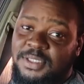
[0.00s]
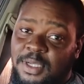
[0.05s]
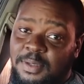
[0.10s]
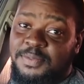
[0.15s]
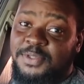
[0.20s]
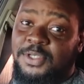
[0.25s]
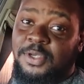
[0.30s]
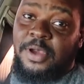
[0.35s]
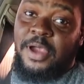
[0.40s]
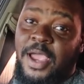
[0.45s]

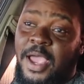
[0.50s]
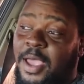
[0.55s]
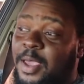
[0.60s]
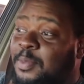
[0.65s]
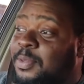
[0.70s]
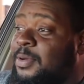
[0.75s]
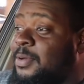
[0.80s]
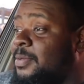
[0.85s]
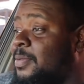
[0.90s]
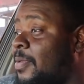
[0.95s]

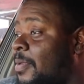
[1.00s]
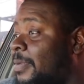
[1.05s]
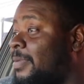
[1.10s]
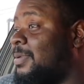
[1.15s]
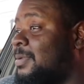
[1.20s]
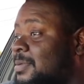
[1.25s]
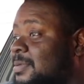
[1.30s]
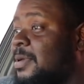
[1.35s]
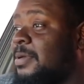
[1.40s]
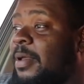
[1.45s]
Subscribe,
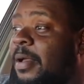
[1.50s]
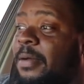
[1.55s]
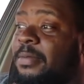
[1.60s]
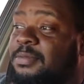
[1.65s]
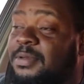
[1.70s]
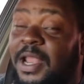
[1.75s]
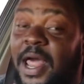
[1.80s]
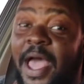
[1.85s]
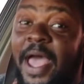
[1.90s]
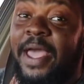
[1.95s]

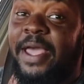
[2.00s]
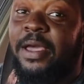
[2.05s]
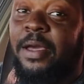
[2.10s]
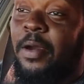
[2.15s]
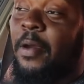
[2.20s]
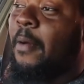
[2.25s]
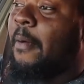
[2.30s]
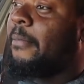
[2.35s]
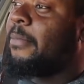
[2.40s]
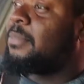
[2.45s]
like,
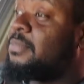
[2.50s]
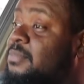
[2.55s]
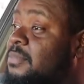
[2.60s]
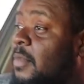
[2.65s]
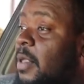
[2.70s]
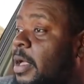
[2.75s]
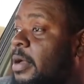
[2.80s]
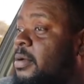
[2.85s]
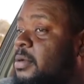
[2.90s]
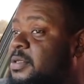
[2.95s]

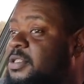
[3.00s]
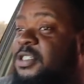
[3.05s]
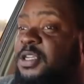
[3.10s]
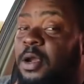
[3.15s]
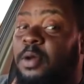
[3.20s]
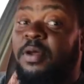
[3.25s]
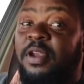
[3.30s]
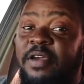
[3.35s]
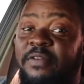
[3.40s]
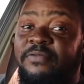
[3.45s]

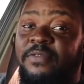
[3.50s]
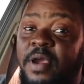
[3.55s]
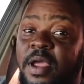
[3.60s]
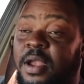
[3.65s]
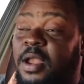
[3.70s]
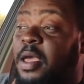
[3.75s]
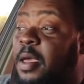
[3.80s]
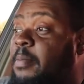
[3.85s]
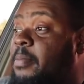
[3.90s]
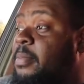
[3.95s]
share with your
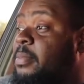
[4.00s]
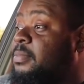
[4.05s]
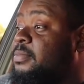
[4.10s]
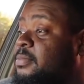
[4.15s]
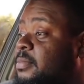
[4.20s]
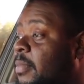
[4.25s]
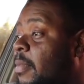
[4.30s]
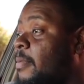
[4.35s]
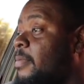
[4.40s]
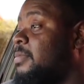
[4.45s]
friend them.
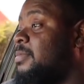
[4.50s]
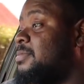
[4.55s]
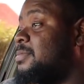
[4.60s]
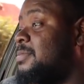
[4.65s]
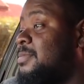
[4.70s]
Yes.